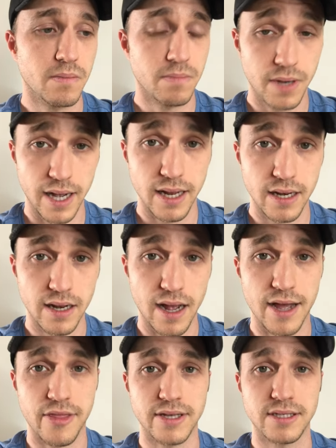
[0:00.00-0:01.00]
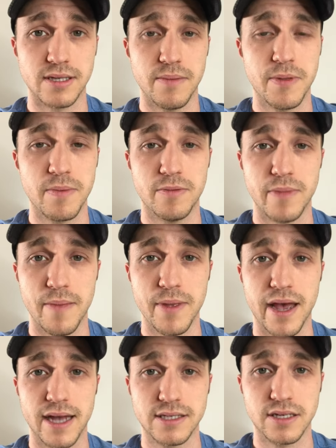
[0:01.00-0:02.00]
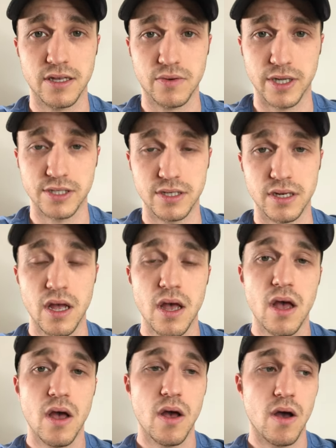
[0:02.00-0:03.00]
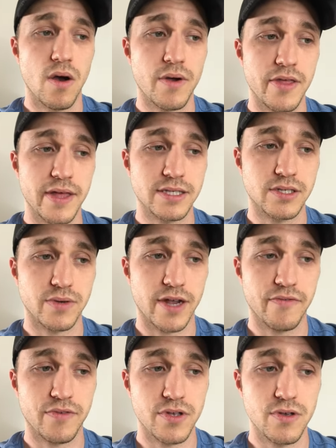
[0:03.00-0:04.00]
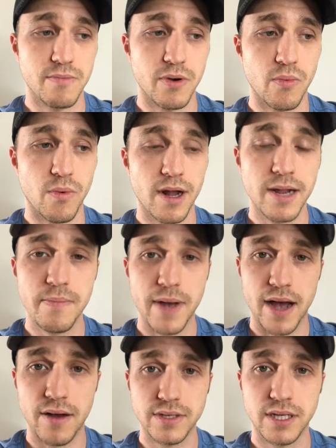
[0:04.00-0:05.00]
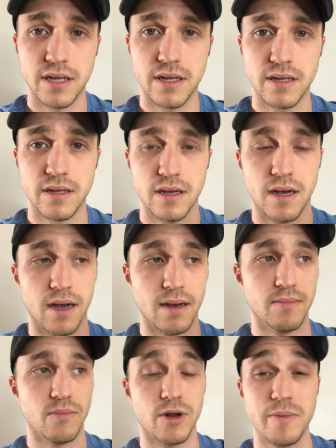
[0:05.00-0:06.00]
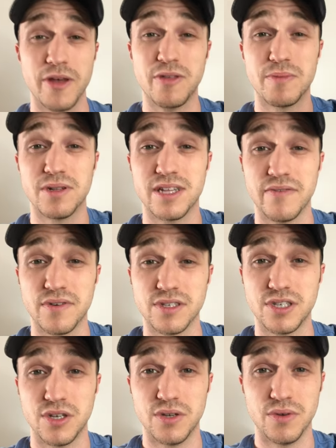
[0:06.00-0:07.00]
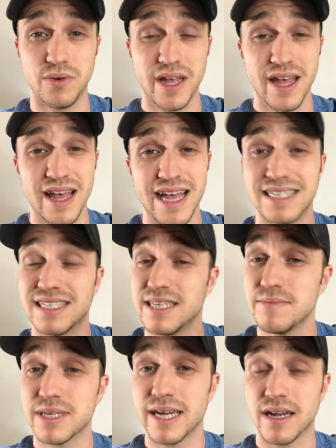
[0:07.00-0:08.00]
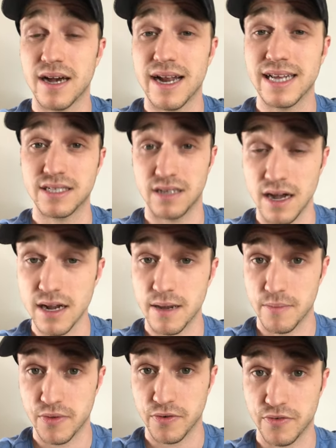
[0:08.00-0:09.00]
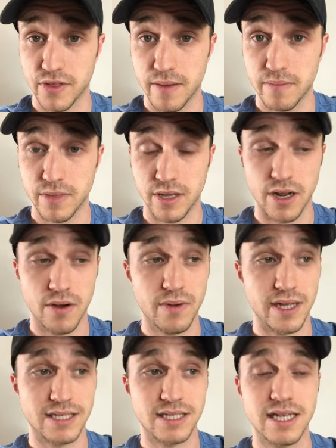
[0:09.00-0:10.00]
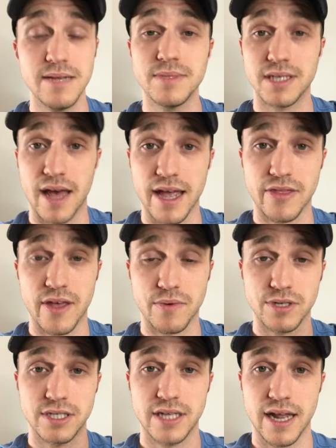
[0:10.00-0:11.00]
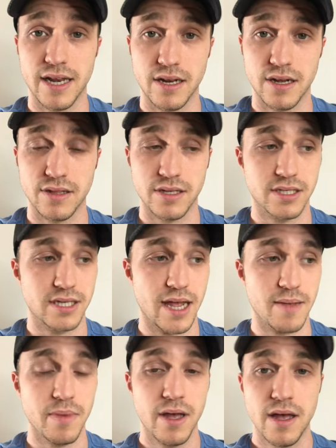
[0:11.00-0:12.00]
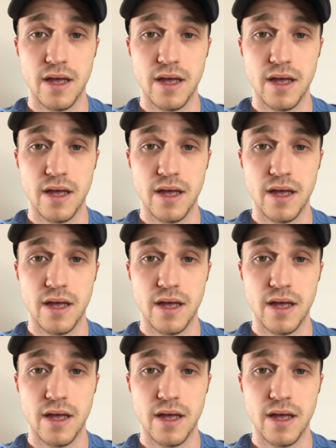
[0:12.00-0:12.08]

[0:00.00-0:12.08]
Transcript: But I think some people may be asking the question, okay, that's great for you, but what about um, what about the believers who it seems like God has not come through for them? You know, it seems like they were standing on the same